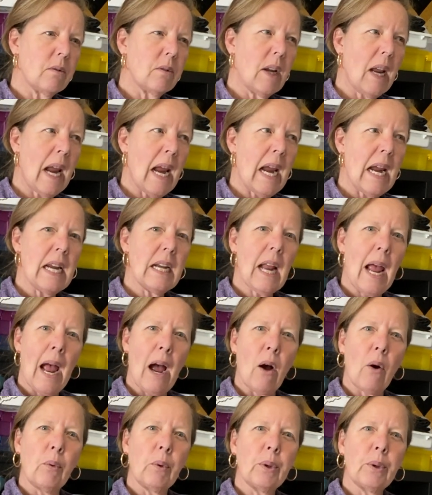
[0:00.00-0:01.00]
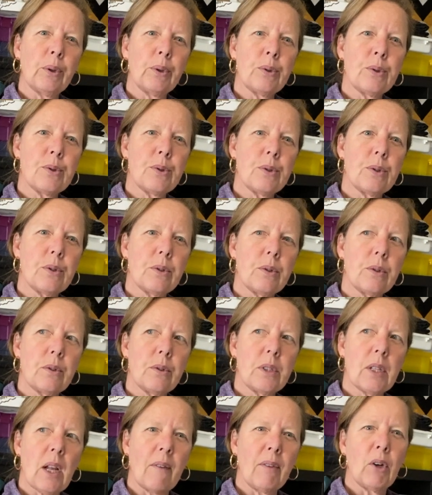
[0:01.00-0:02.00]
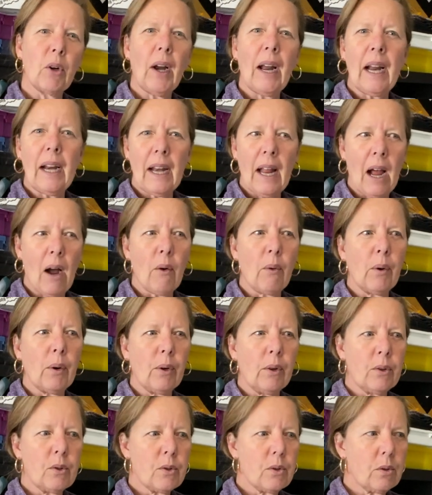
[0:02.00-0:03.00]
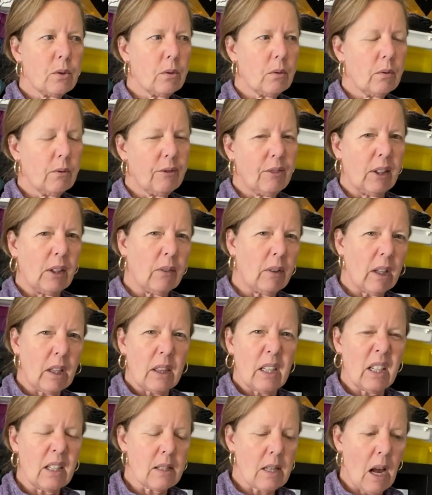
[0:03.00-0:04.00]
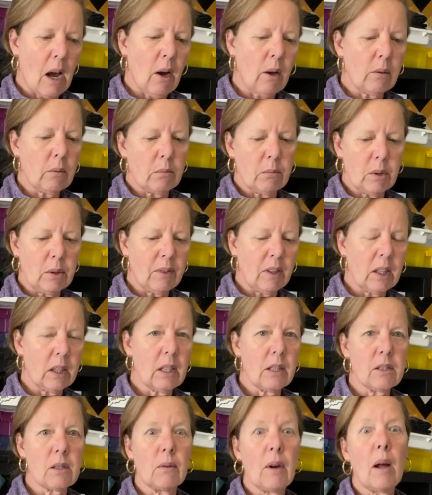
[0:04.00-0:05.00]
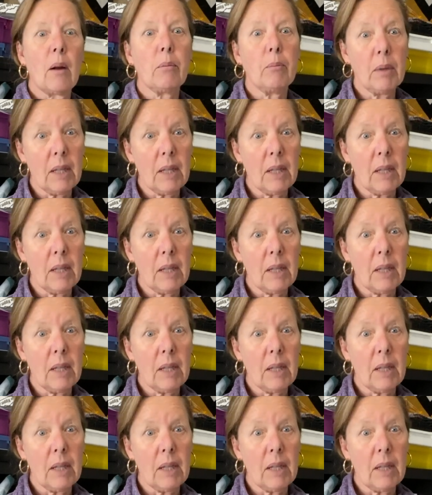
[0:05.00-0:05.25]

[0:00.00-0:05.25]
8 hours, 7 or 8 hours figuring things out and moving things around,